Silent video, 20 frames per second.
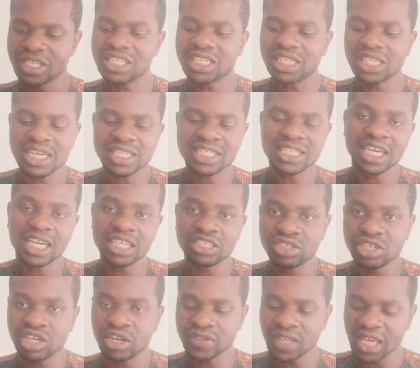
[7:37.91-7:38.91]
the general
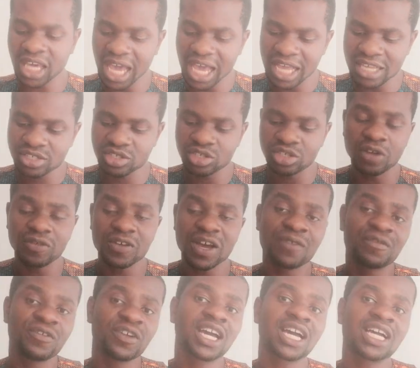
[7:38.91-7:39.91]
secretary of the Council of
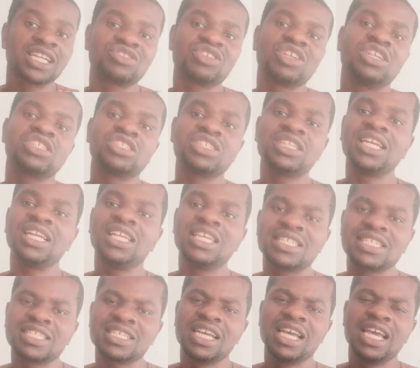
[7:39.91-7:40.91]
African
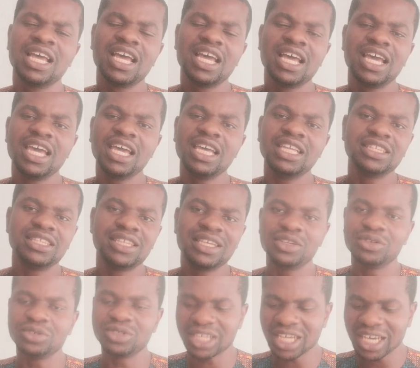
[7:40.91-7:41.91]
Traditionalists in the
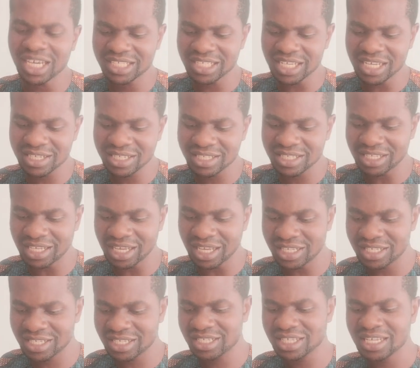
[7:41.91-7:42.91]
United
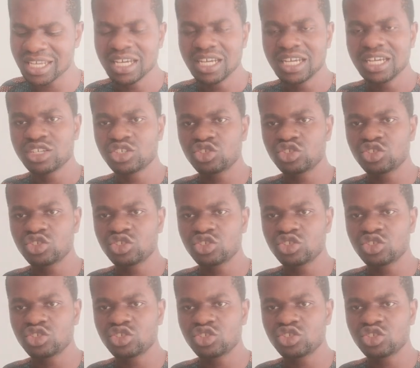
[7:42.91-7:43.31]
States.